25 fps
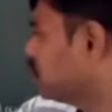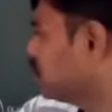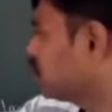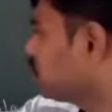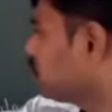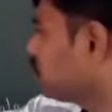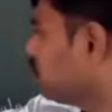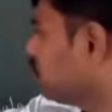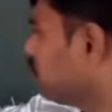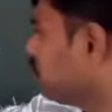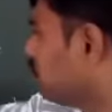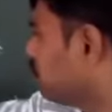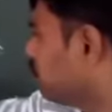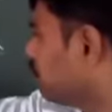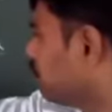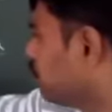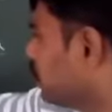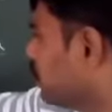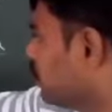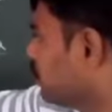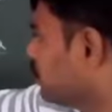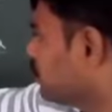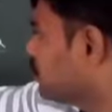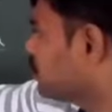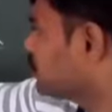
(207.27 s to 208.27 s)

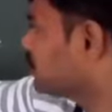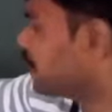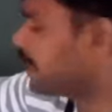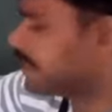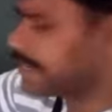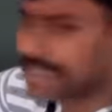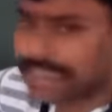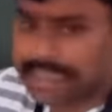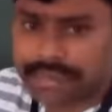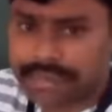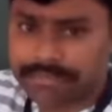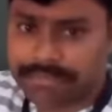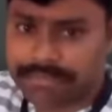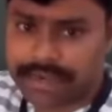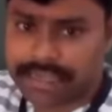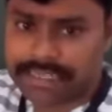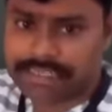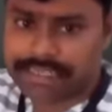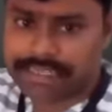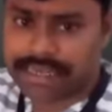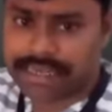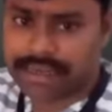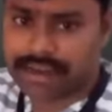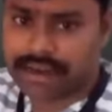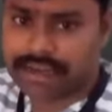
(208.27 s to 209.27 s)
So this Na
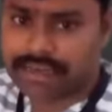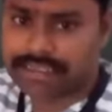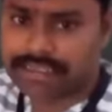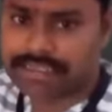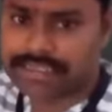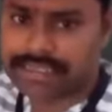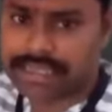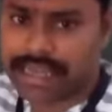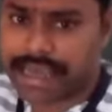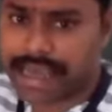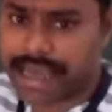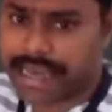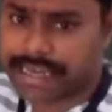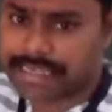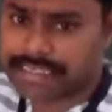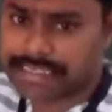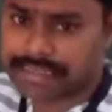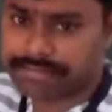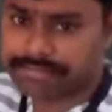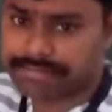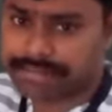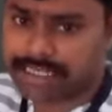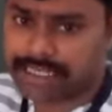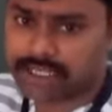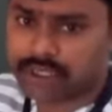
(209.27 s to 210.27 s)
plus ions
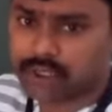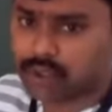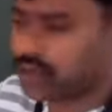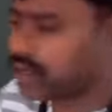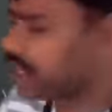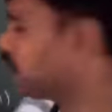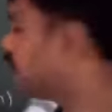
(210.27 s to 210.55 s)
accepting 2